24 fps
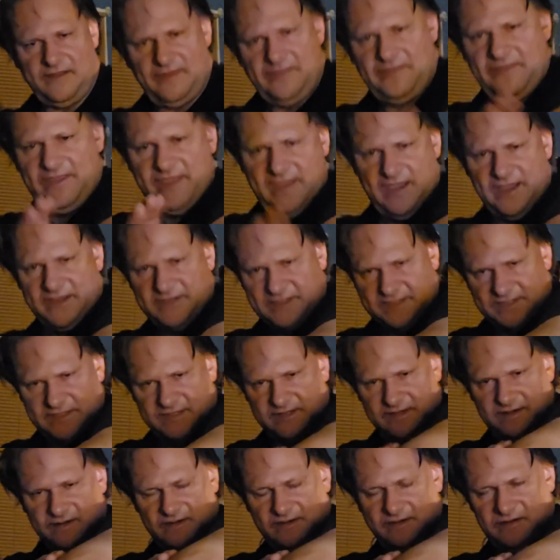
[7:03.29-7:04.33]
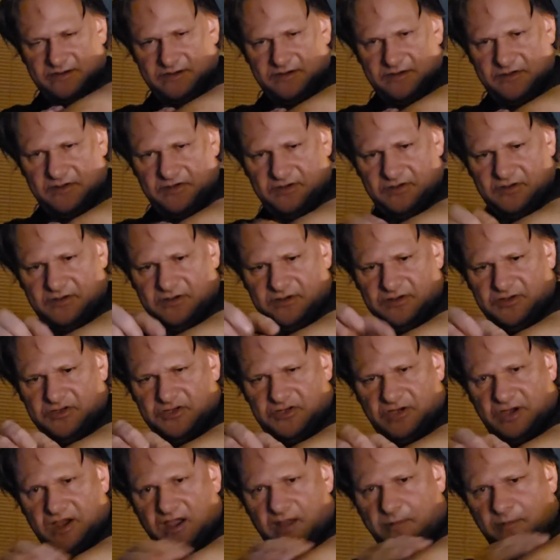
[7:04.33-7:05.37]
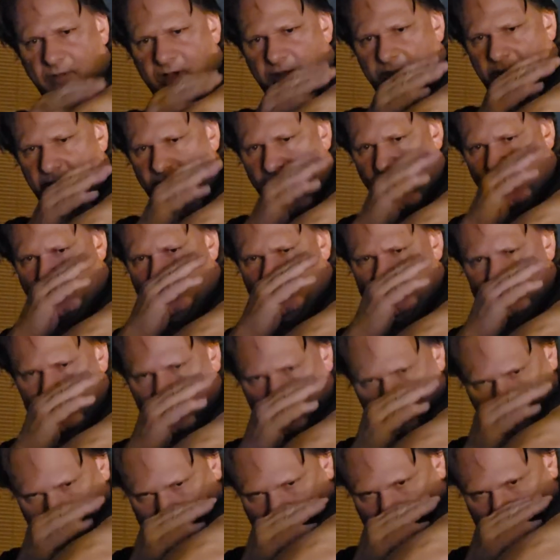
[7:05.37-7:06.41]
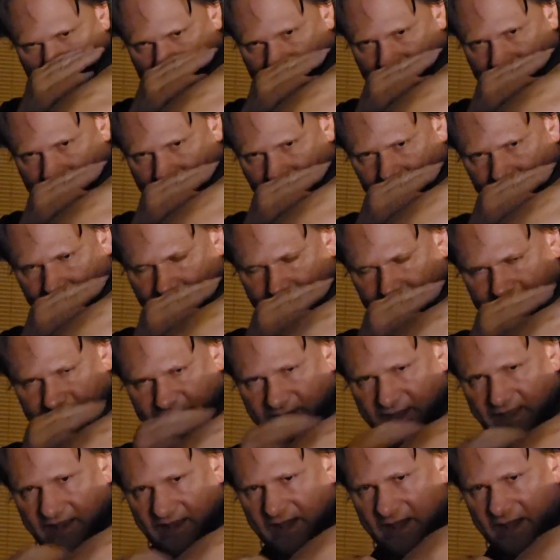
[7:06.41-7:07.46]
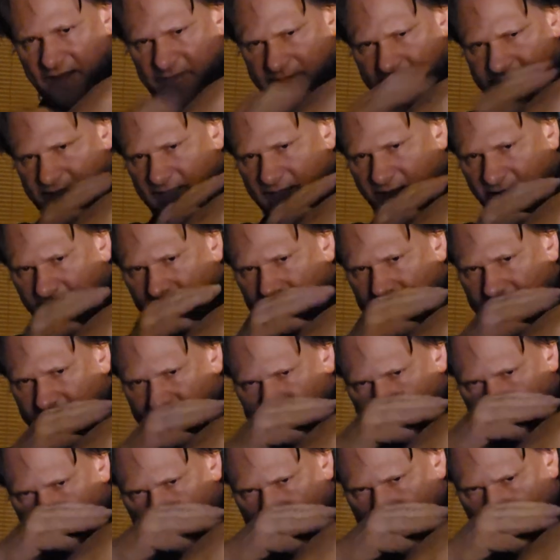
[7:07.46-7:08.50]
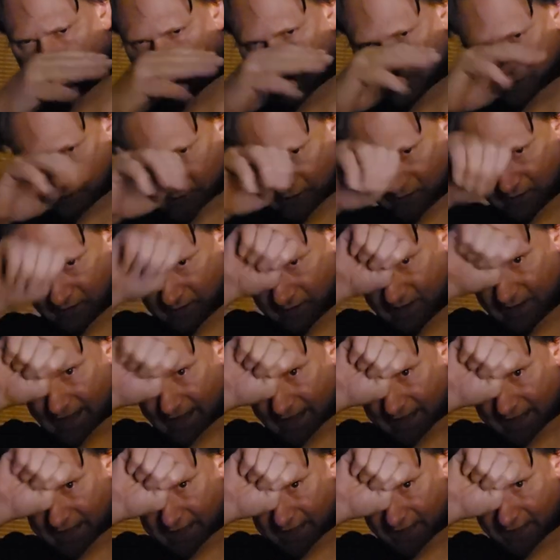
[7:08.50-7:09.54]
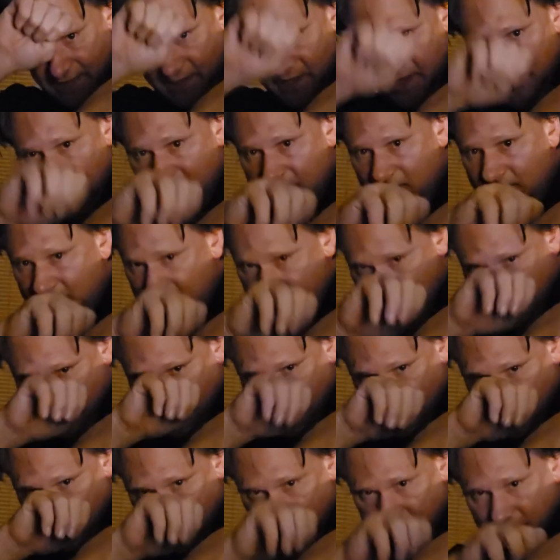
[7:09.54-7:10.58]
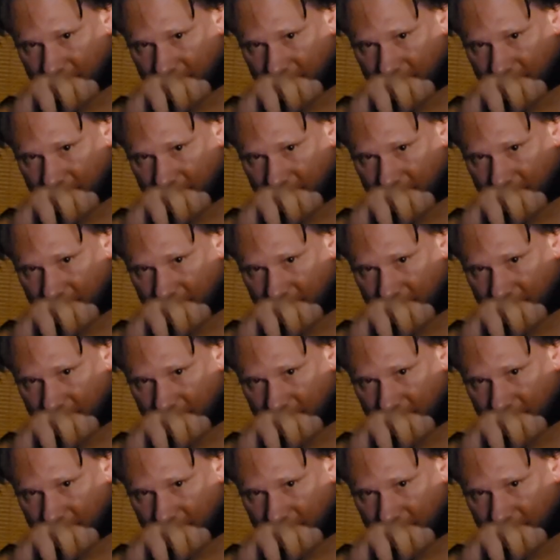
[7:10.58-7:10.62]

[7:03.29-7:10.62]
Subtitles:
This should come up right to about here, so that anything that comes through catches me here and not